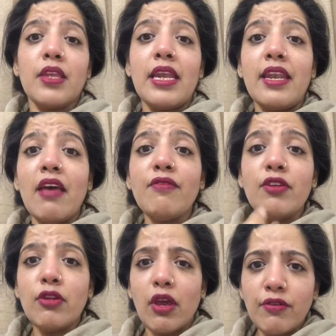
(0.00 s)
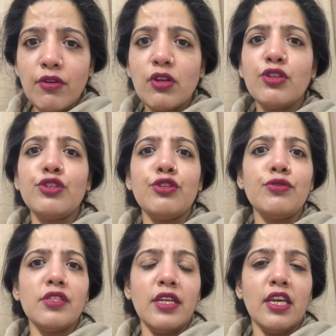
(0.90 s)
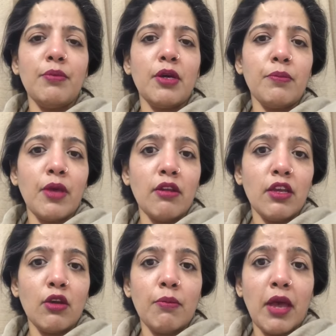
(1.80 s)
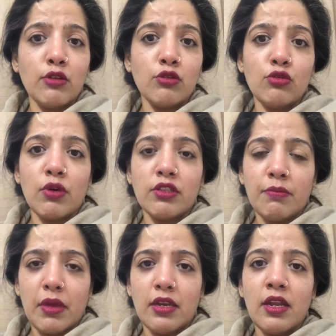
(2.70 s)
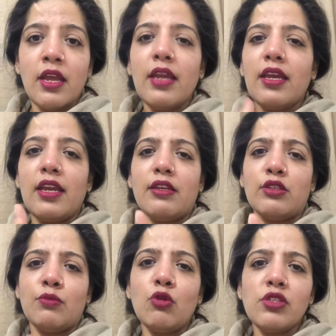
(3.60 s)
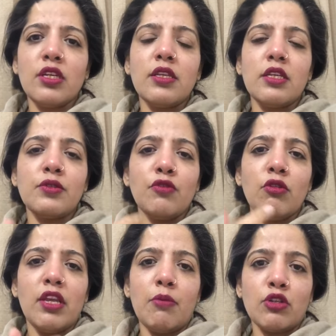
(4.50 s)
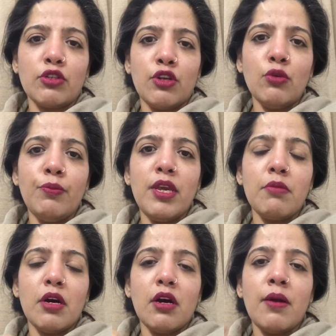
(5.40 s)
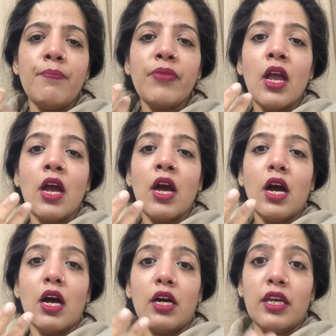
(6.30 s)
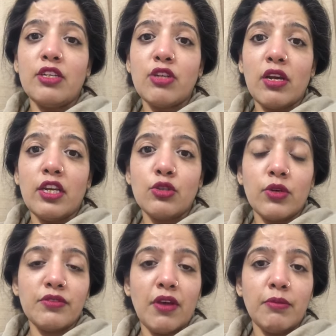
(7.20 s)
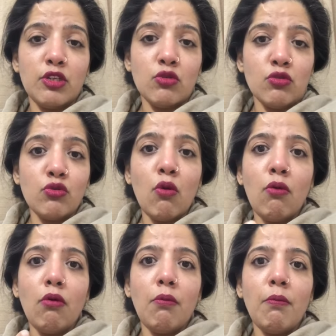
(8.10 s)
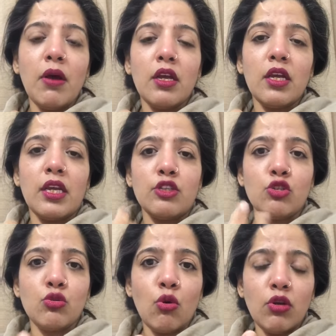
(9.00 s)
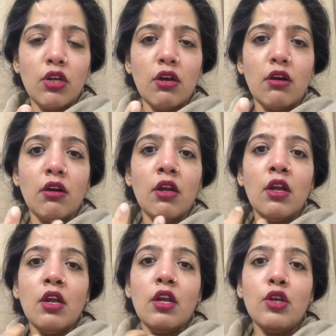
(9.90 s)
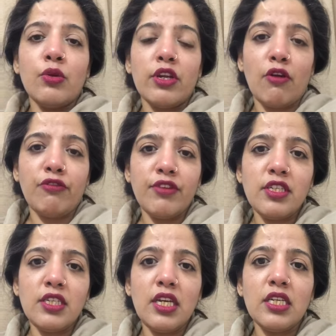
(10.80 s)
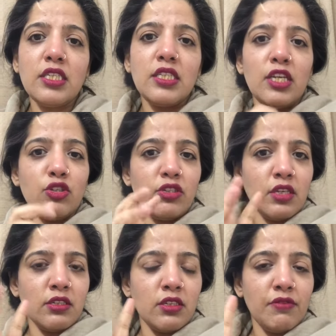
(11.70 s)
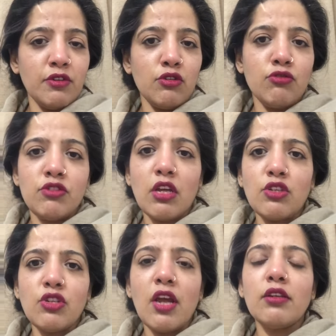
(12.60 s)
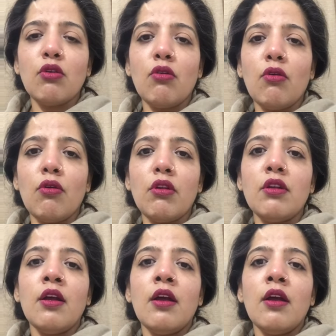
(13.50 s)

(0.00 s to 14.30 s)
never ever continuously keep comparing your man to other men. He is more successful, he bought a new Beamer, he took his family to Rome, he's taller, look at how fit he is, he just doesn't even touch alcohol.